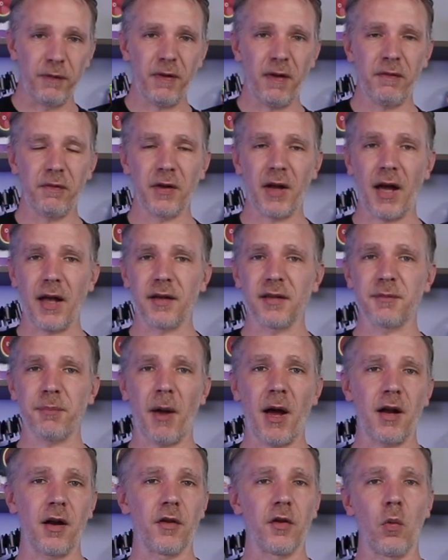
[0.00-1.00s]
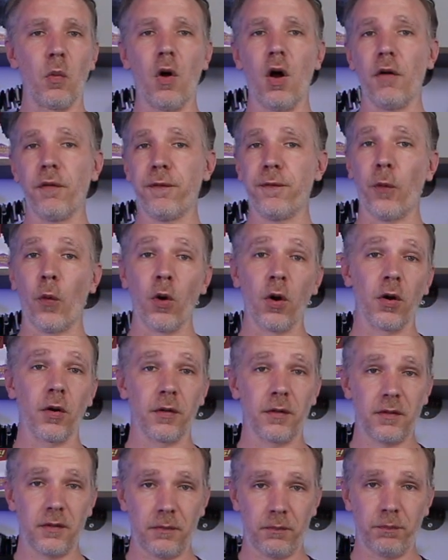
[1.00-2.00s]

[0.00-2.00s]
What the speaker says: even got a spot on the wall for